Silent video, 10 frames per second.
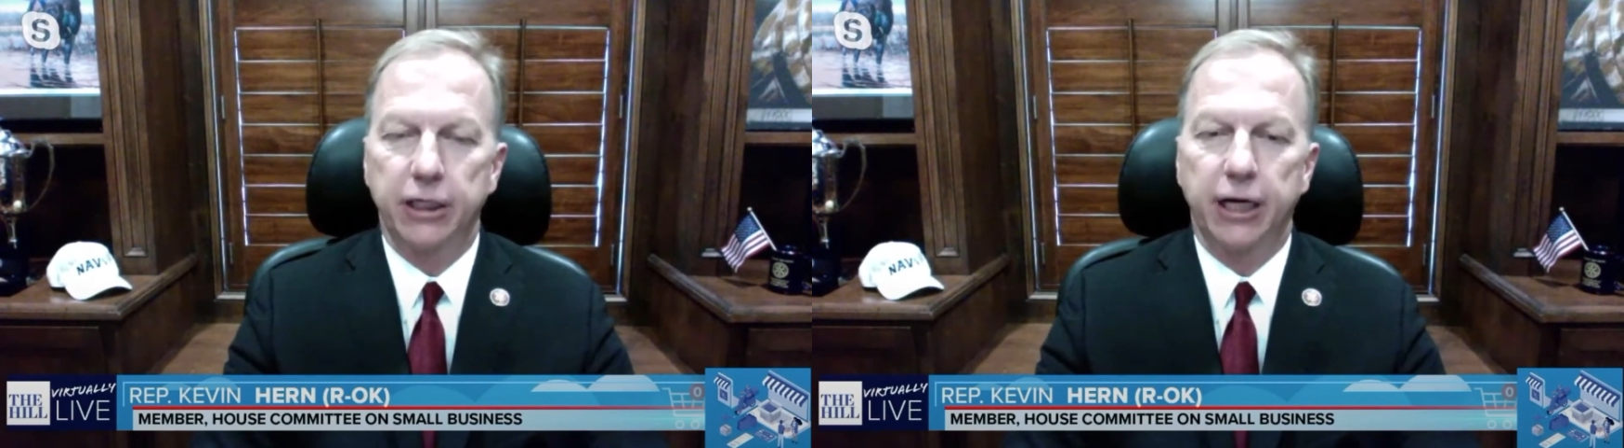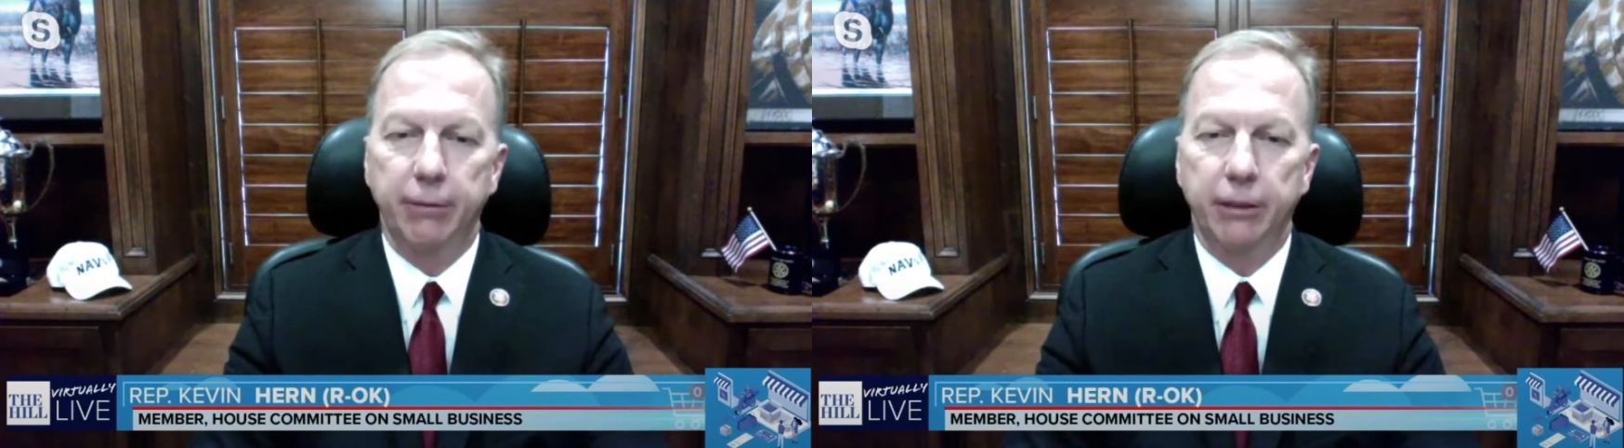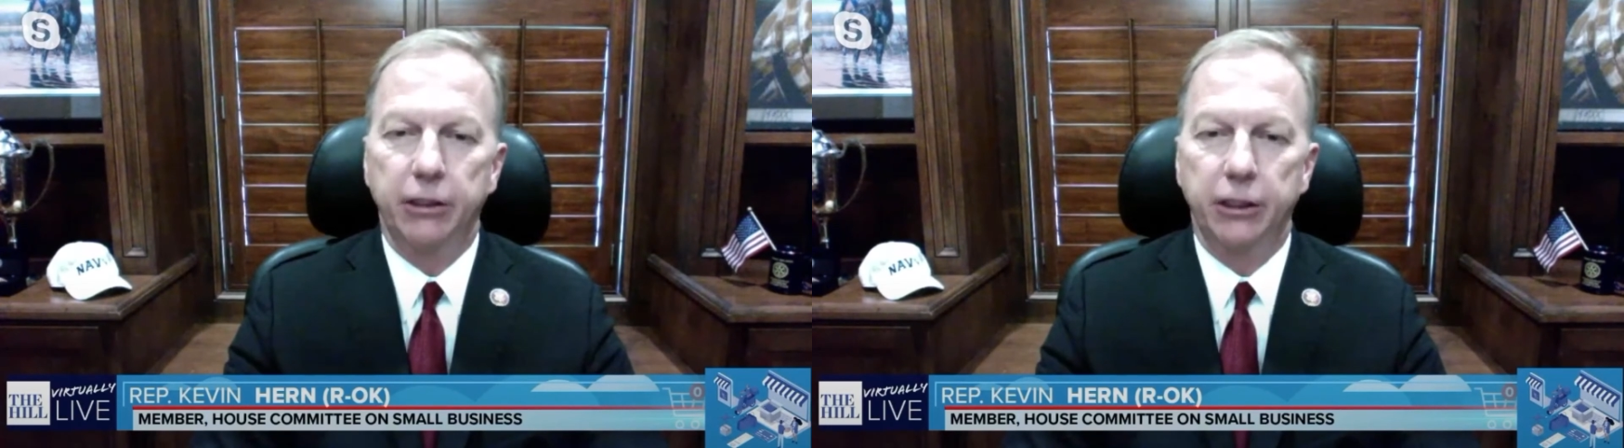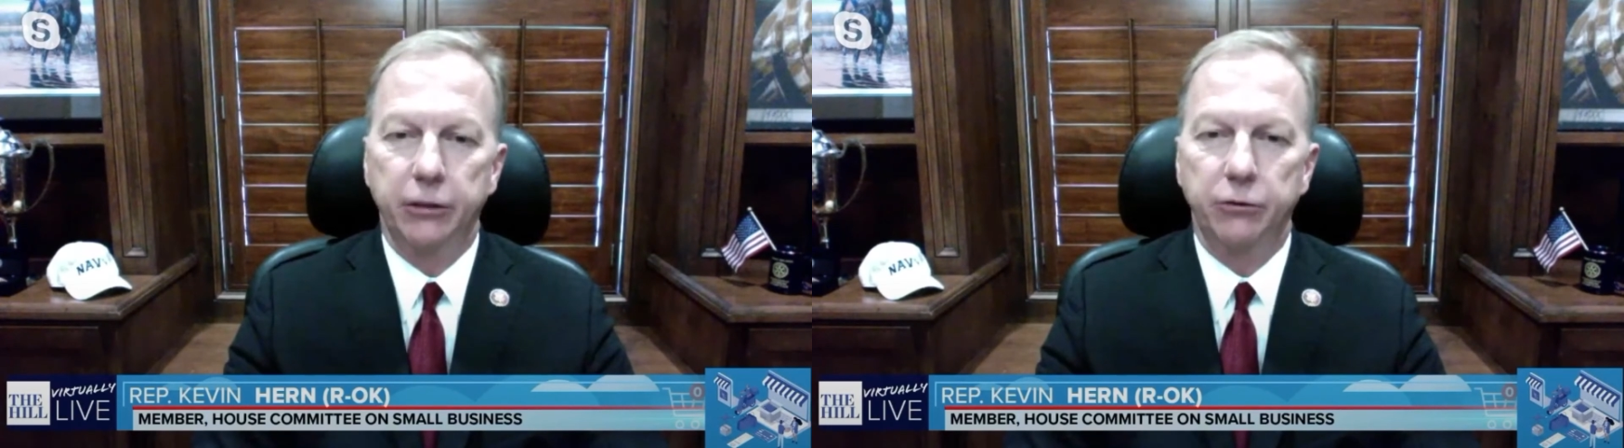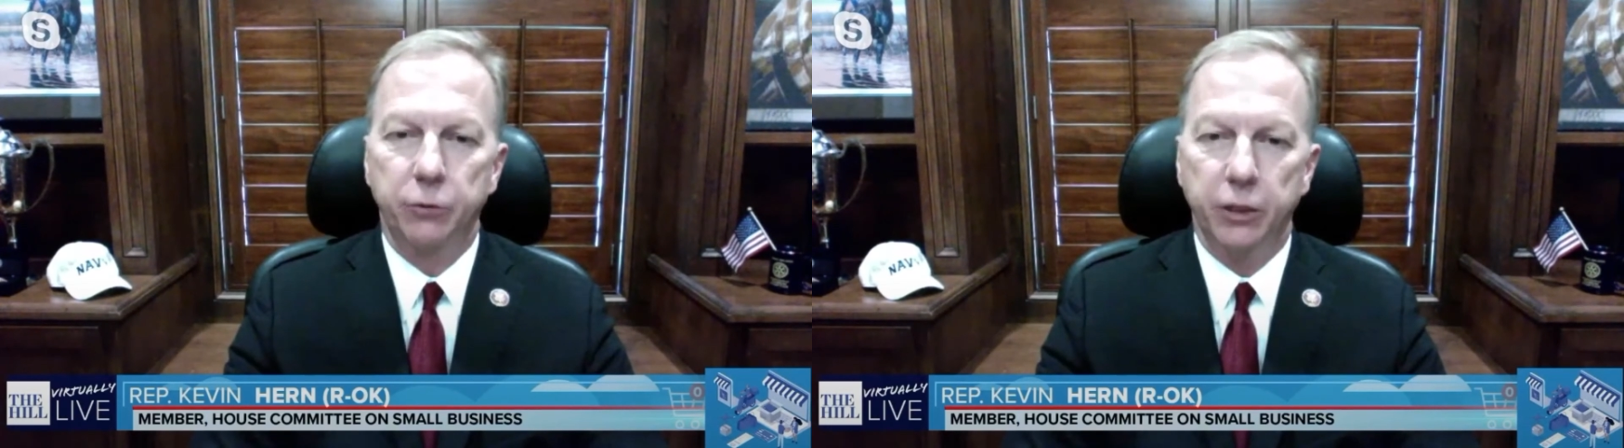economy
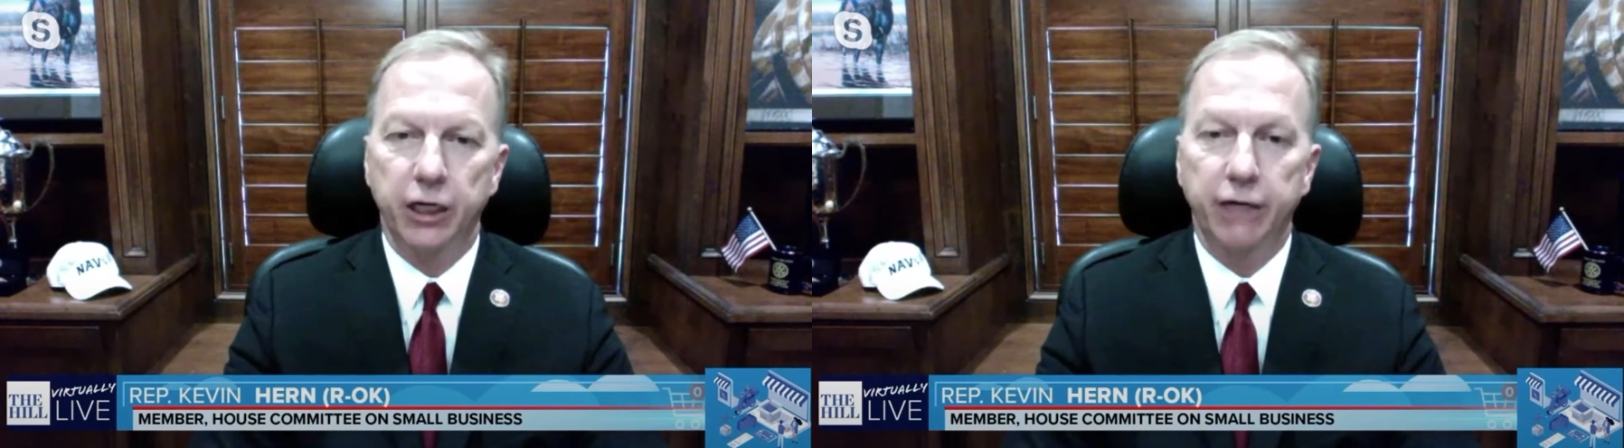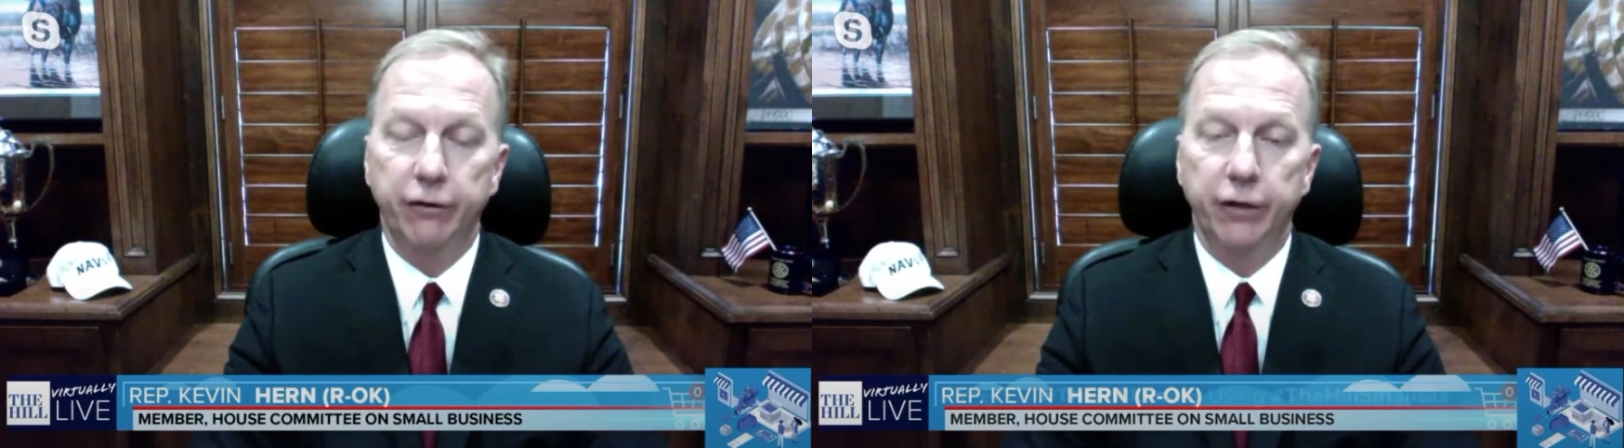continues to recover,